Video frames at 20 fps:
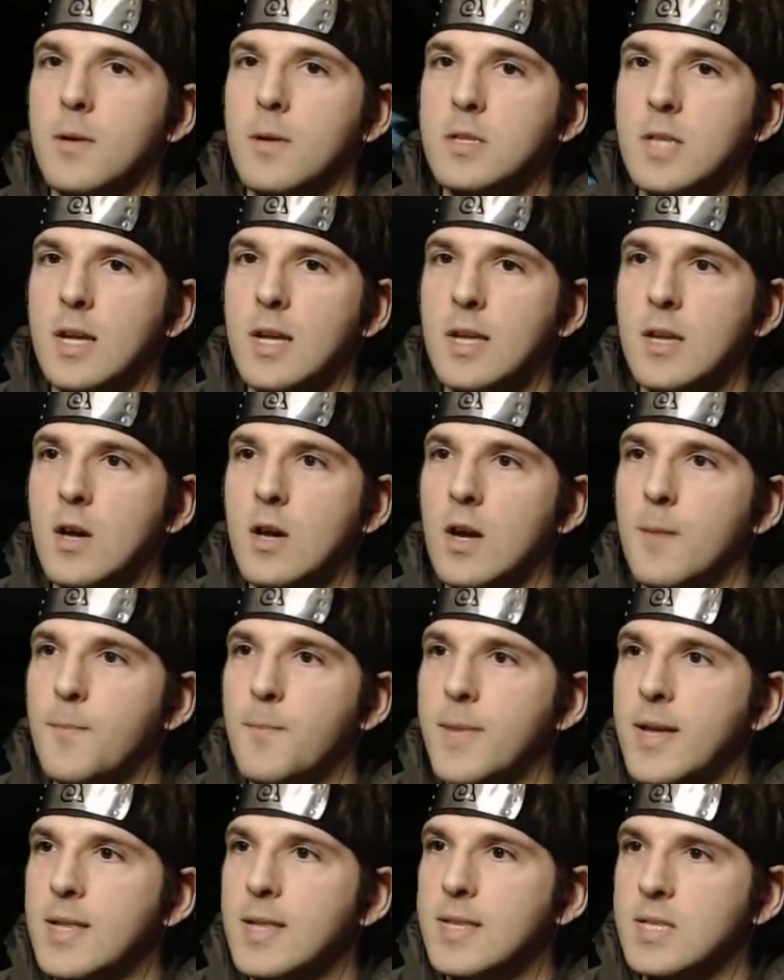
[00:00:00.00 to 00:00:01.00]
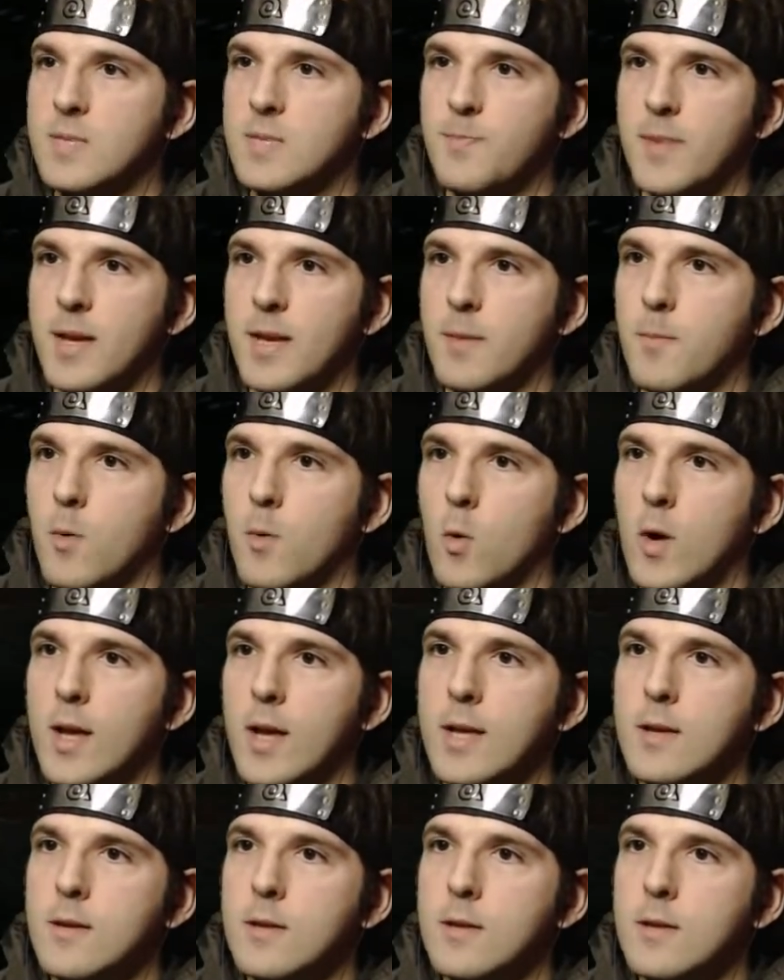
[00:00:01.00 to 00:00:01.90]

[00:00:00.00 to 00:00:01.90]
i I gotta beat this big boy.